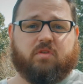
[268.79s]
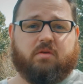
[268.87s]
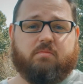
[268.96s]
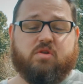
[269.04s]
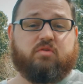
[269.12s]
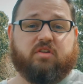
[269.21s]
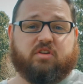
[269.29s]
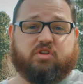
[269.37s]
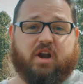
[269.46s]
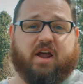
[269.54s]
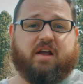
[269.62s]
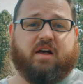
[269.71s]
music
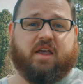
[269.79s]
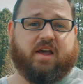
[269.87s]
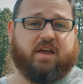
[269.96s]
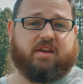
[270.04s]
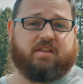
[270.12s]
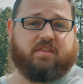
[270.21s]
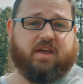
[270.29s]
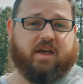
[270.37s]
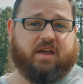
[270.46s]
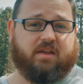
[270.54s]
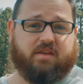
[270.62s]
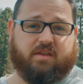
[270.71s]
track, like I did
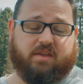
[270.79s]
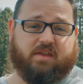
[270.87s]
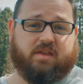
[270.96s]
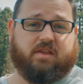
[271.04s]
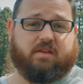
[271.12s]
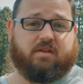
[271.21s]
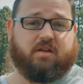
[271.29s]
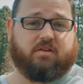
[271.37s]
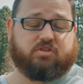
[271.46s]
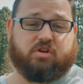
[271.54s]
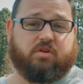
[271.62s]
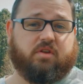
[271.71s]
that, and
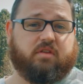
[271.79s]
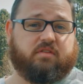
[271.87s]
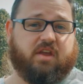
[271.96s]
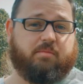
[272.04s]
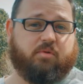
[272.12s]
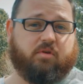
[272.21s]
I'll show you an example